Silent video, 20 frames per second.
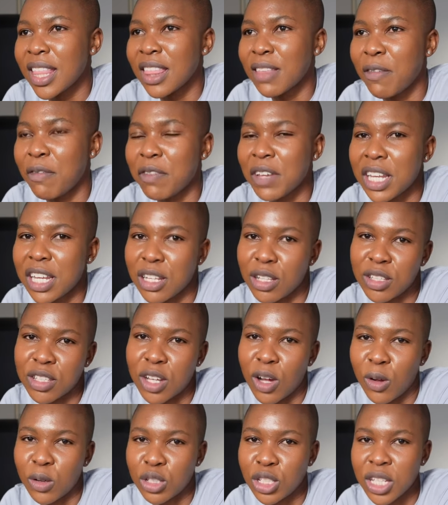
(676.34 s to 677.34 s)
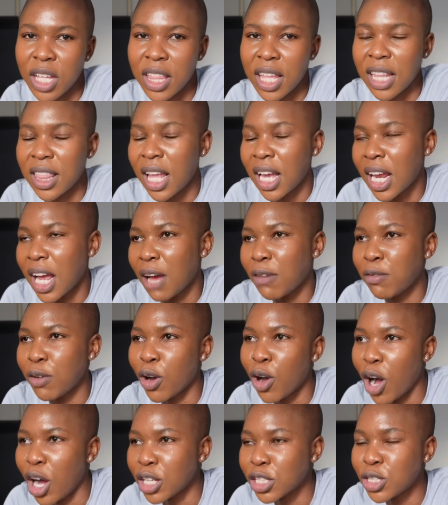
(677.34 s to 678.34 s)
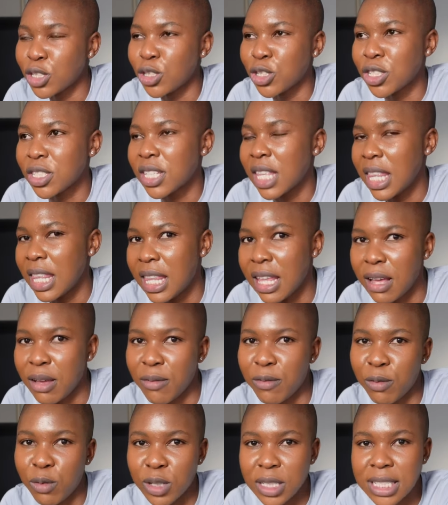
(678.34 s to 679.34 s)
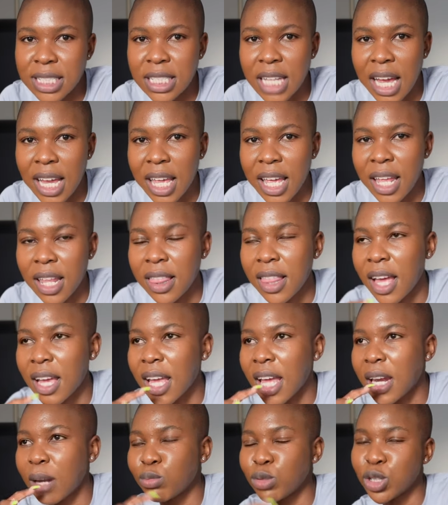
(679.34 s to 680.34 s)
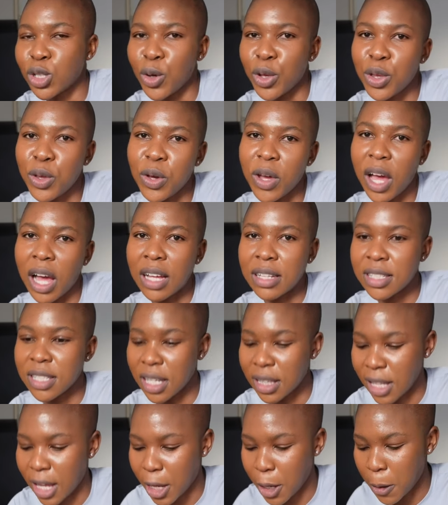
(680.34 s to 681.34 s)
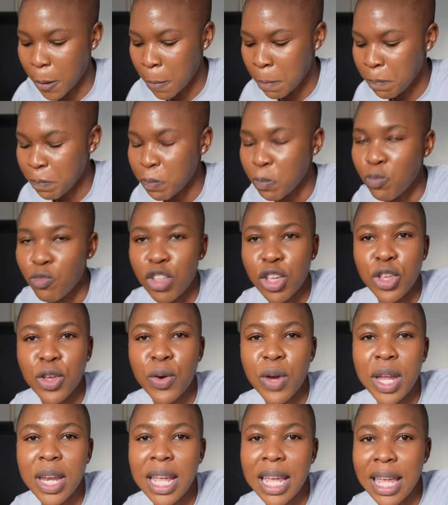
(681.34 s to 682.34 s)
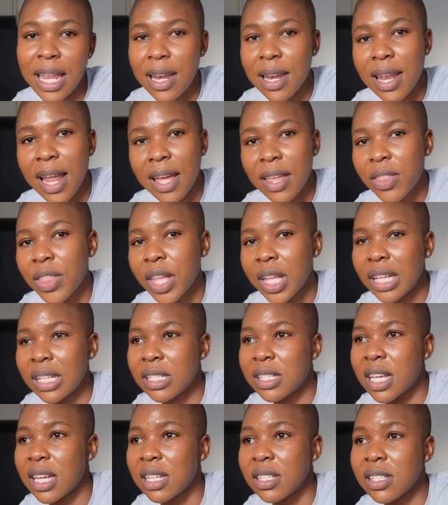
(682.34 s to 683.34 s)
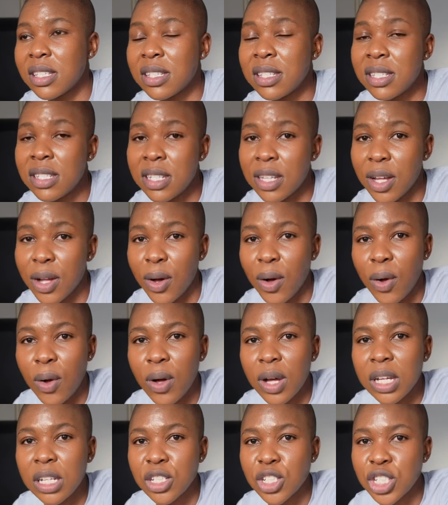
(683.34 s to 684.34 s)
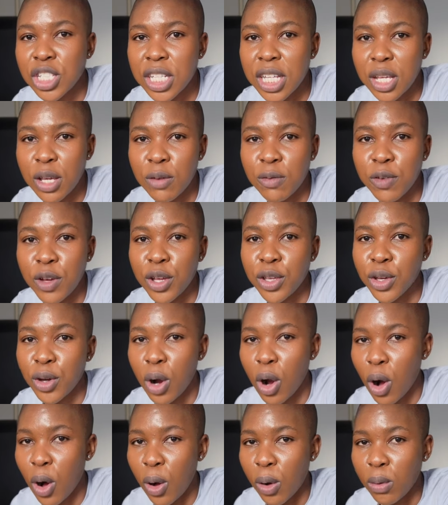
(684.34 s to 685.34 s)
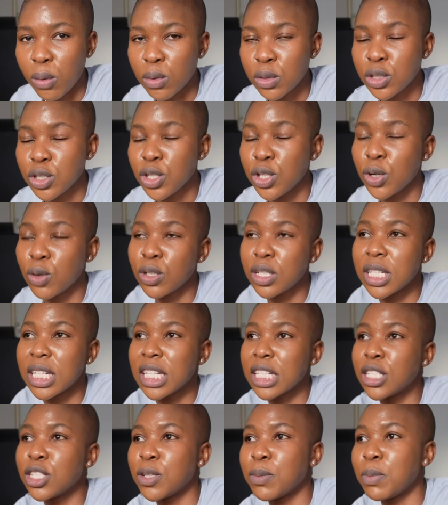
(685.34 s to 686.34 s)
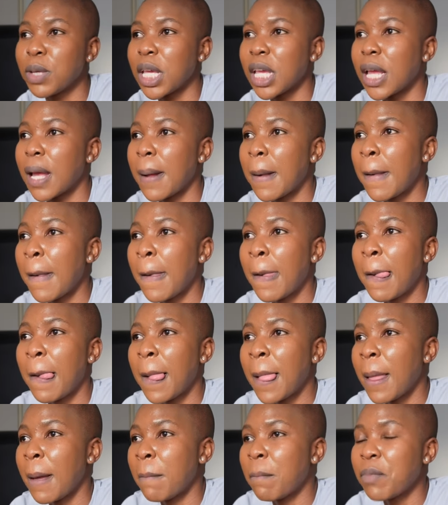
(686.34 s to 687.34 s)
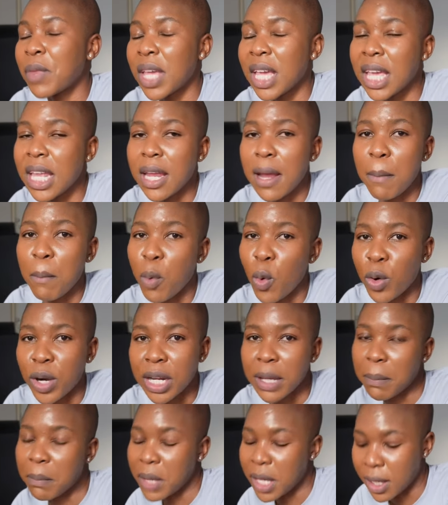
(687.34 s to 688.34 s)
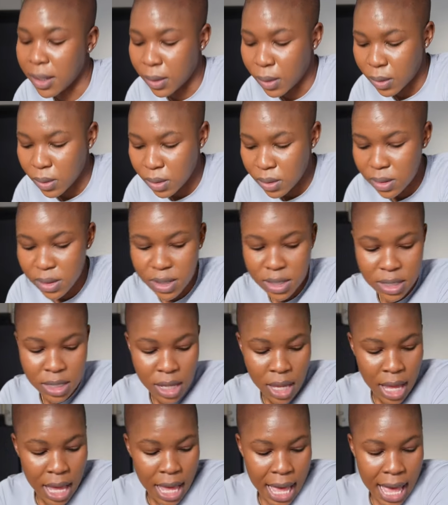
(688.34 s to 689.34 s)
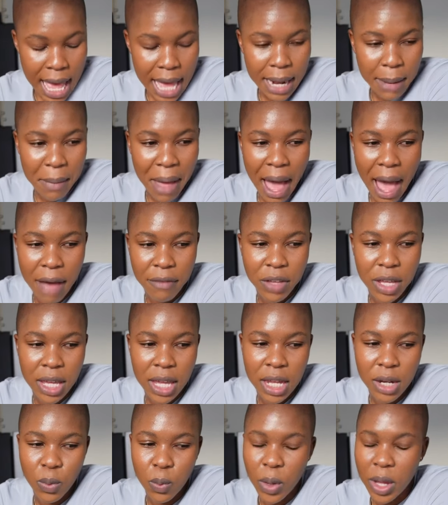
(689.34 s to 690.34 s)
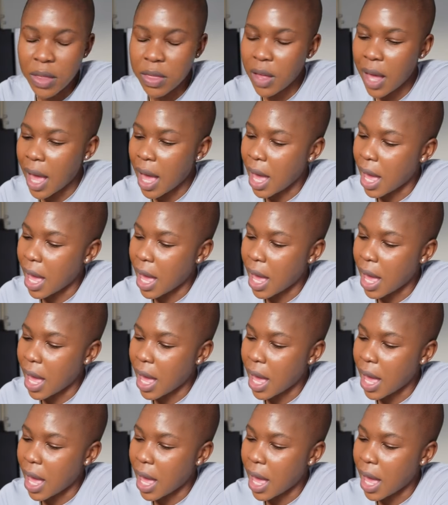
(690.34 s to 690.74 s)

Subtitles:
fitness culture that like I forgot to just live for a second. Like, and I'm showing you guys that like you can eat like this and still achieve your goals. You don't need to be eating boring meals. And I'm having it with